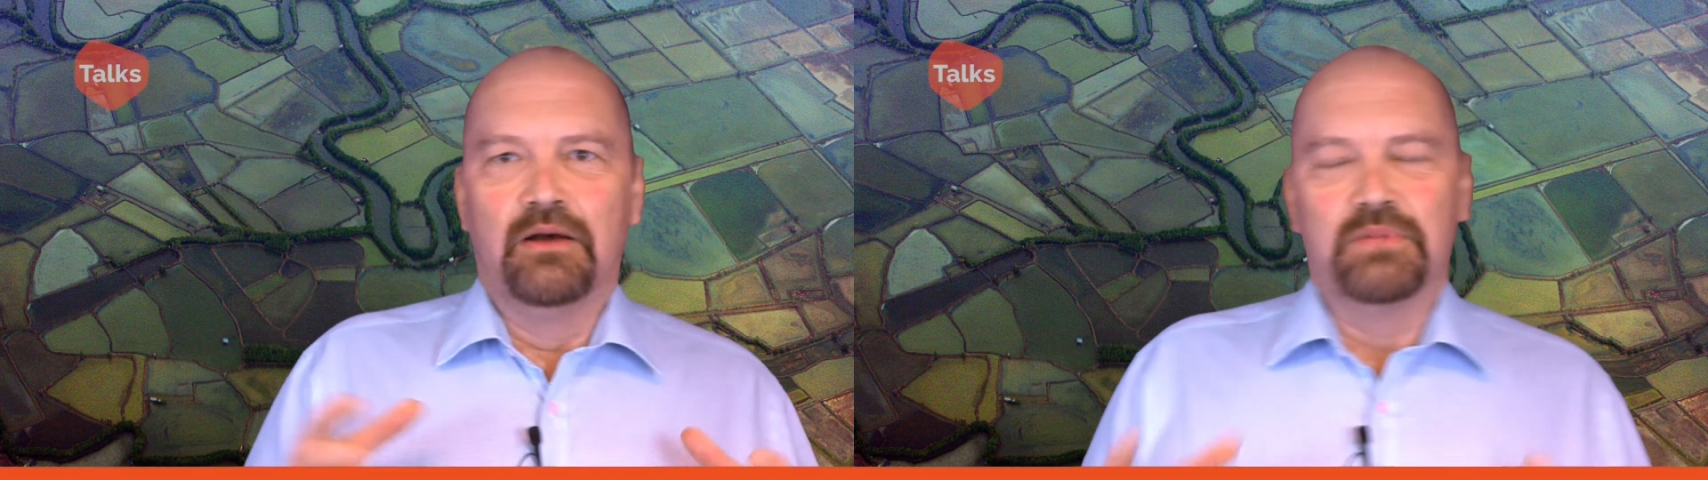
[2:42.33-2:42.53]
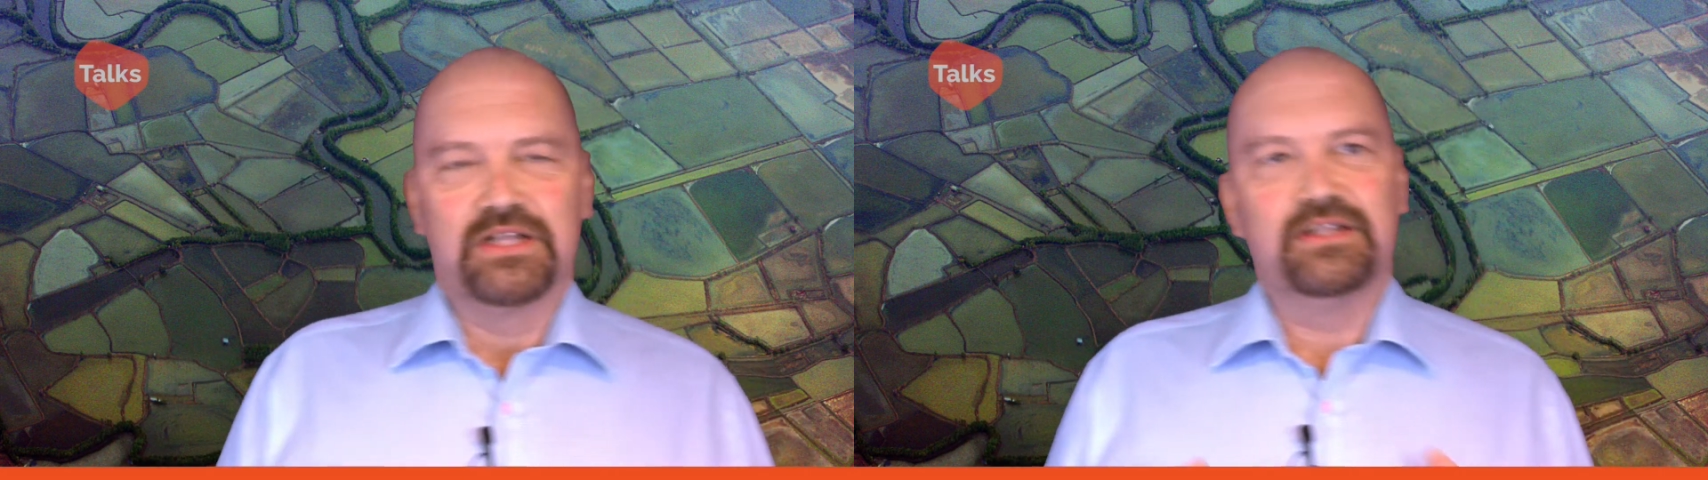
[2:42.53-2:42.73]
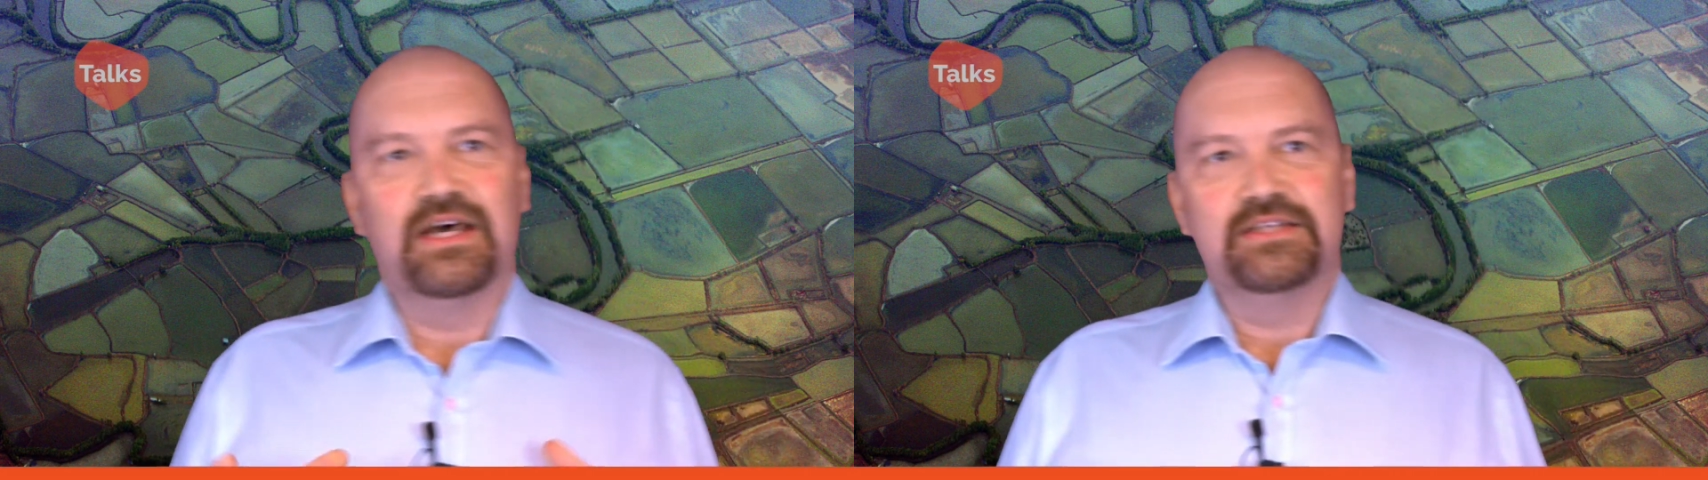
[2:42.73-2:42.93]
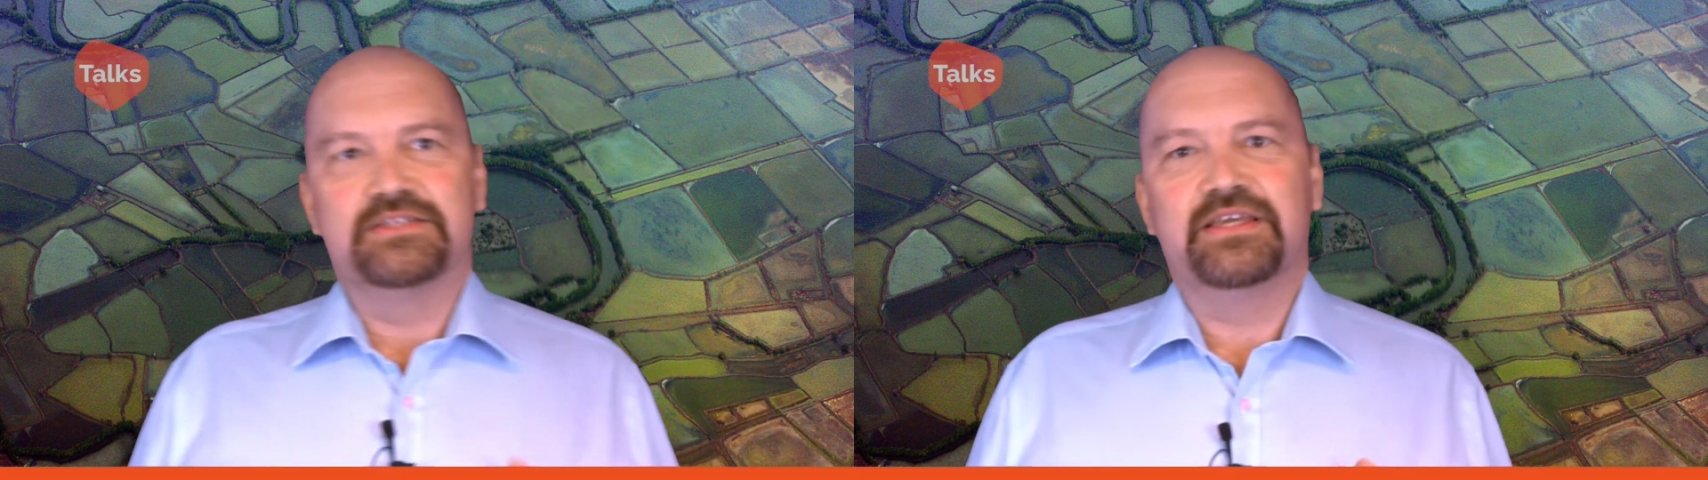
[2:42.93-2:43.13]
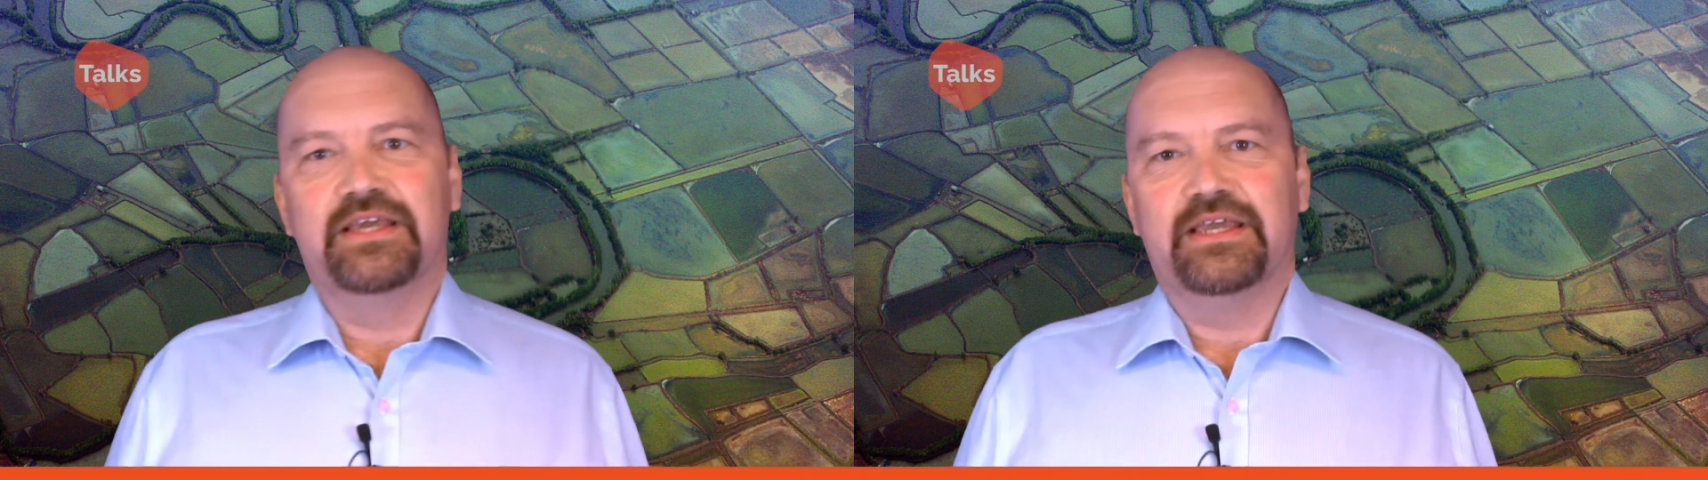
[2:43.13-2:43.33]
But that is
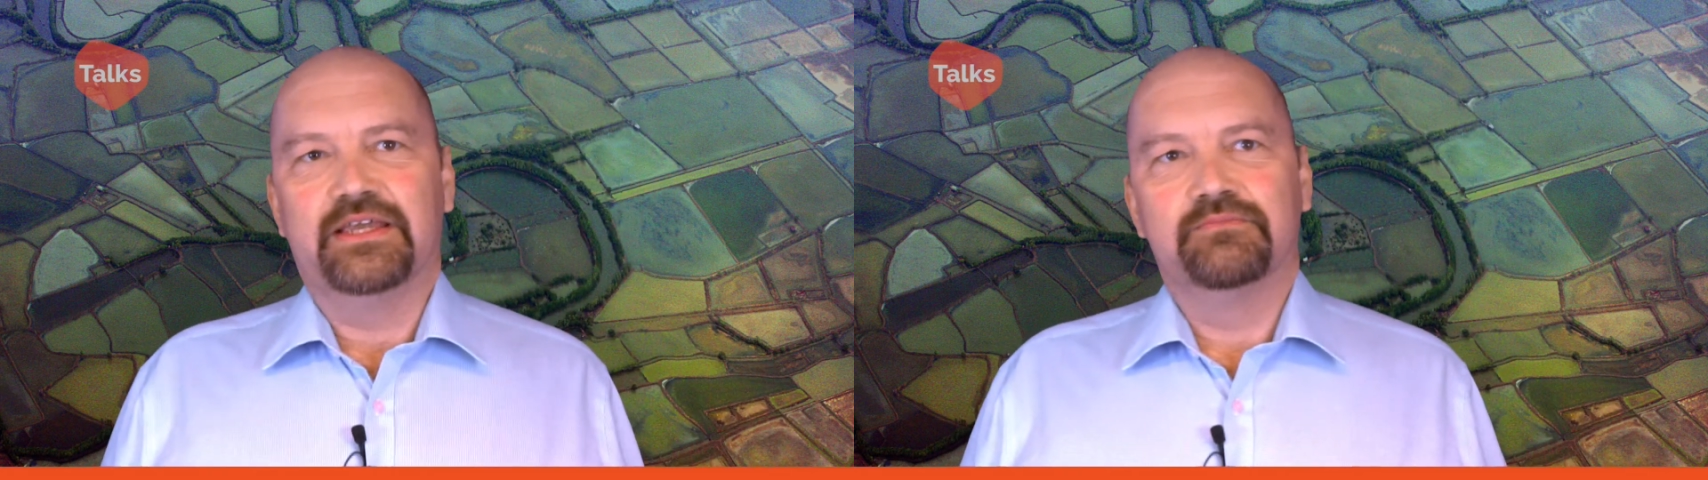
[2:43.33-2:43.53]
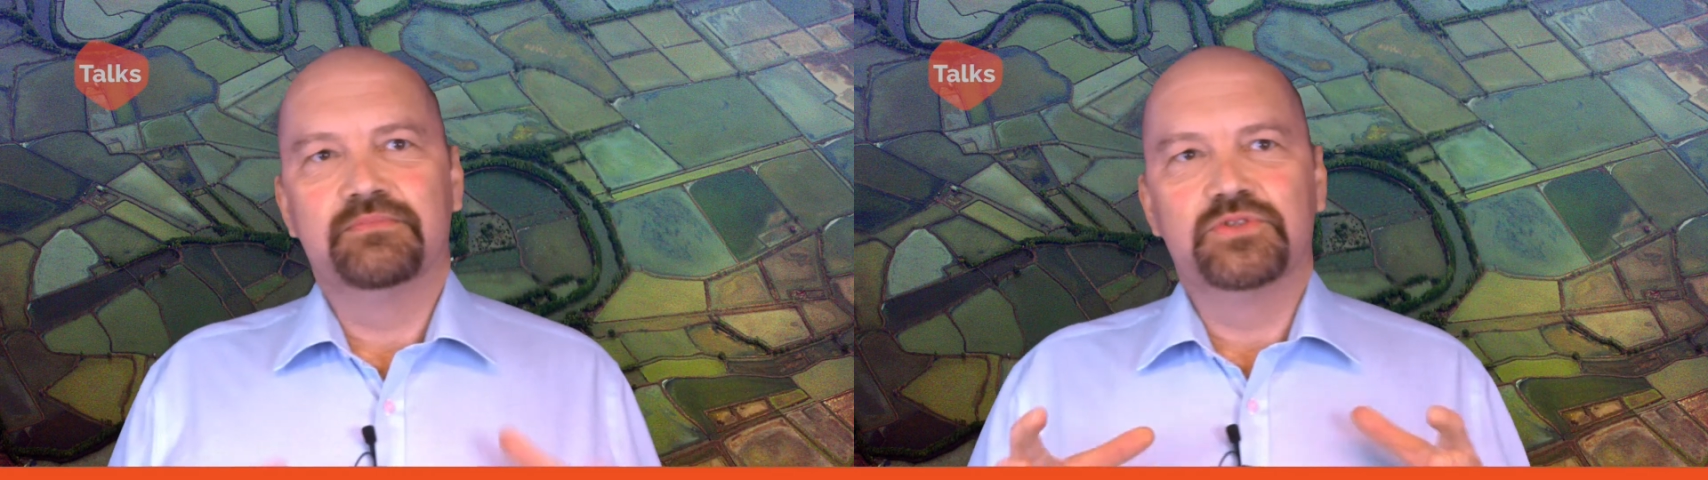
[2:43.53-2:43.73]
key,